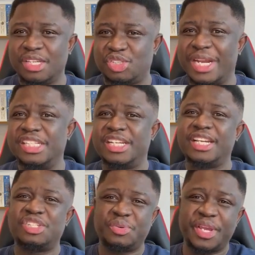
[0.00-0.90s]
the
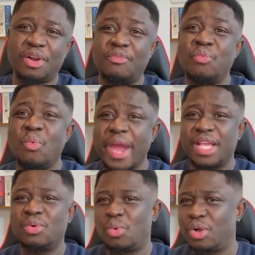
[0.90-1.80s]
trajectory of where
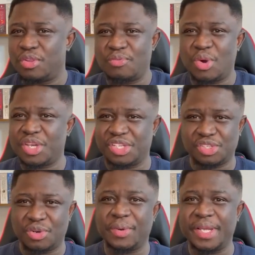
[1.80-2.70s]
the world of work is
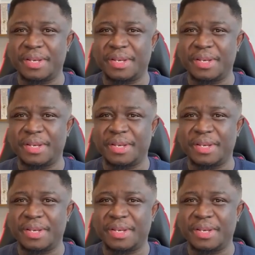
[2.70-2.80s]
going.